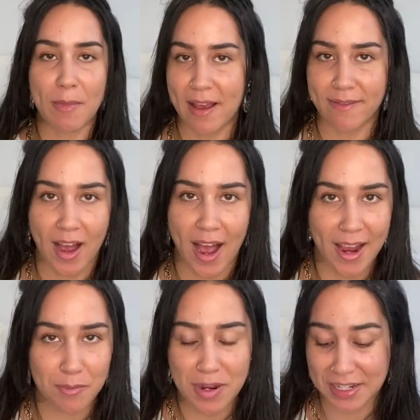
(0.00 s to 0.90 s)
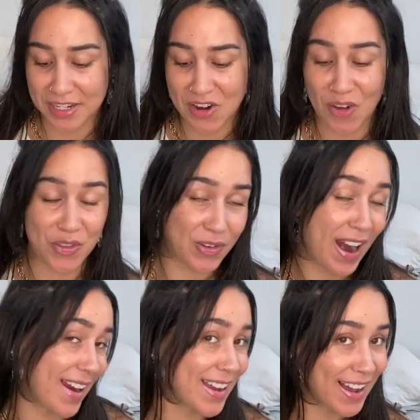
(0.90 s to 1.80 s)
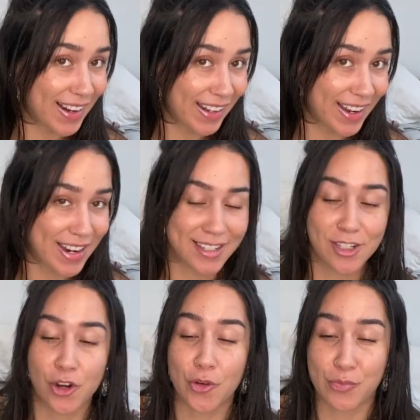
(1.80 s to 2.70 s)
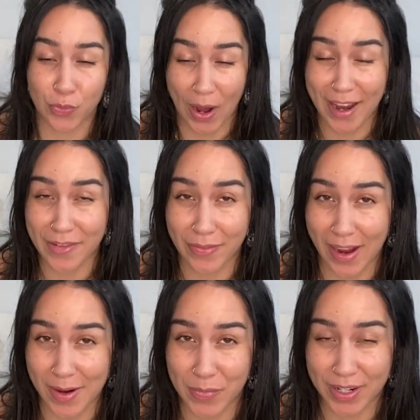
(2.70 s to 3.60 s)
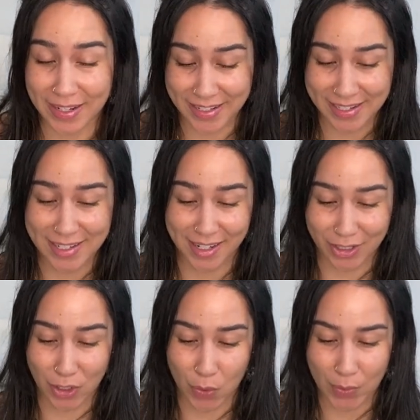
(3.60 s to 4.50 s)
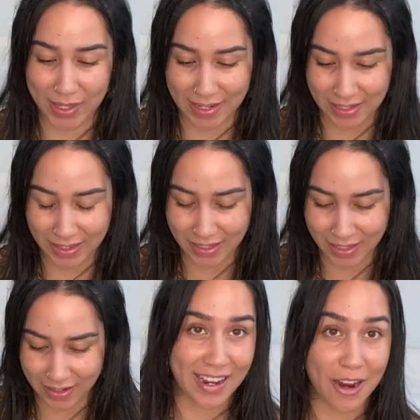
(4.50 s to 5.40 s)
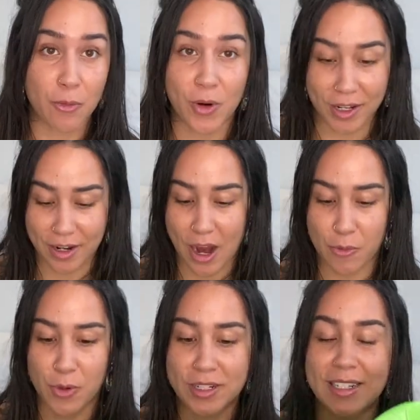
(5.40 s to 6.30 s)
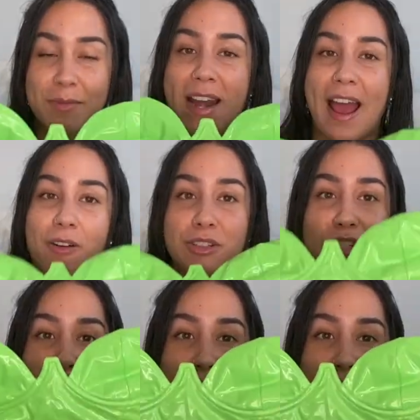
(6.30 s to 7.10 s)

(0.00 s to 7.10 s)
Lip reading: my vibe. It's not the right color. It's so bright and vibrant. It just doesn't go with anything. I want someone else to